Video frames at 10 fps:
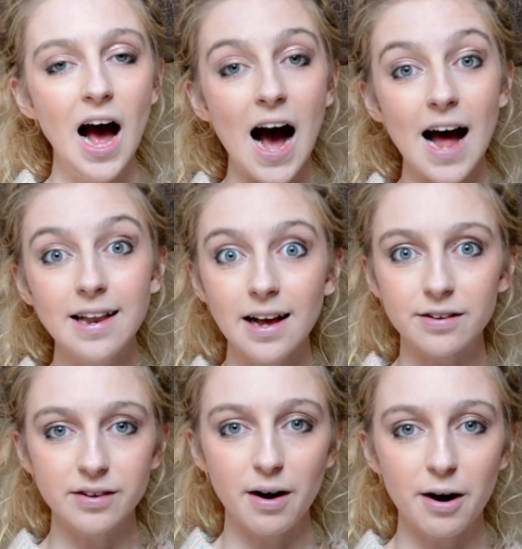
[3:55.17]
And yeah,
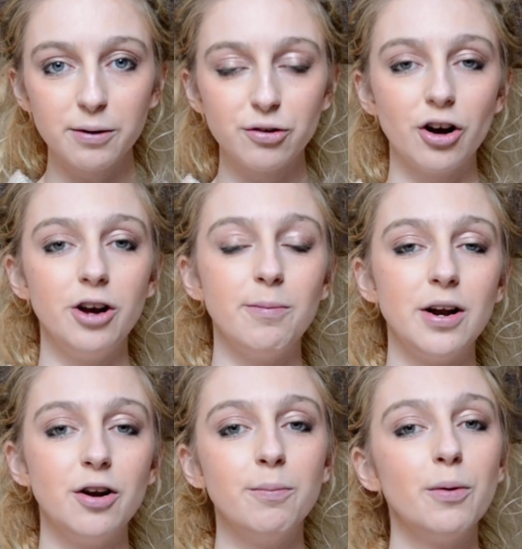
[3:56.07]
so now I will show you my
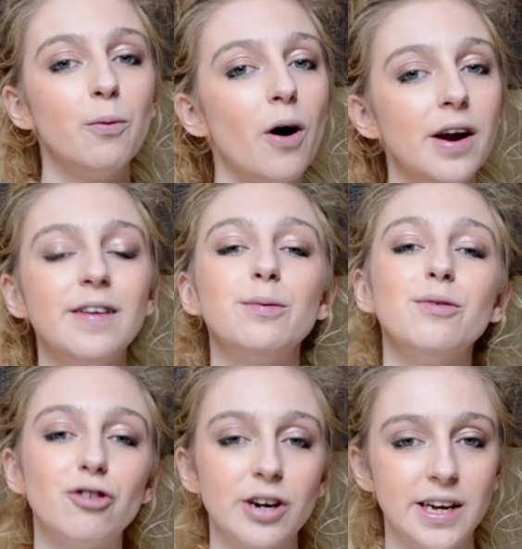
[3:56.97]
number one. This was
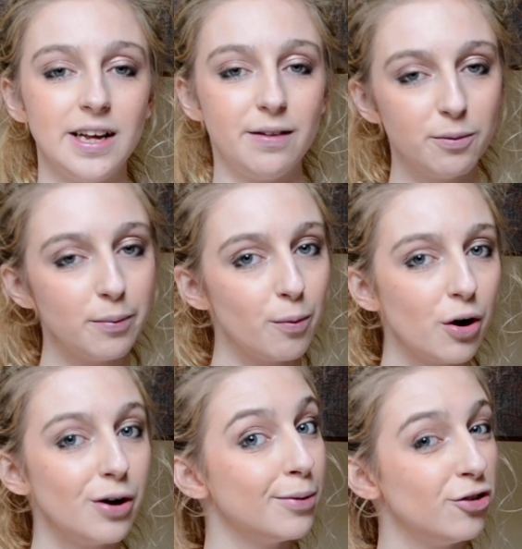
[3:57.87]
tricky. Number
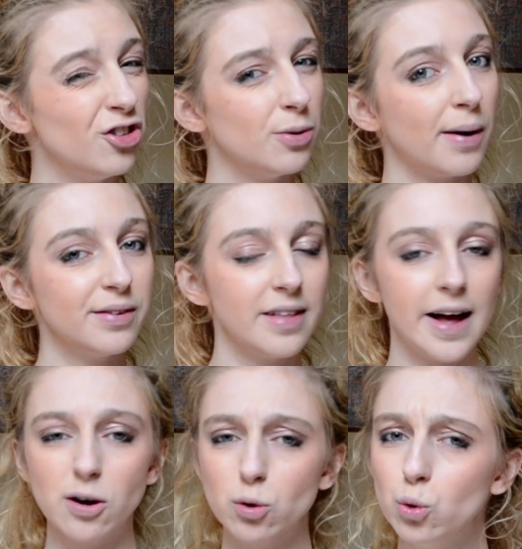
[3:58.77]
one, number two, I was
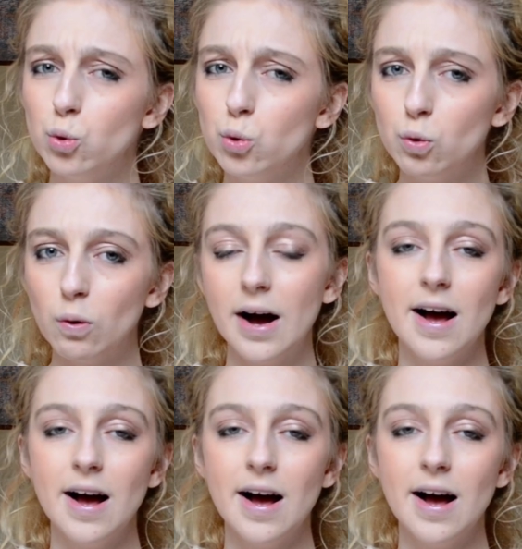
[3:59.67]
like, ooh.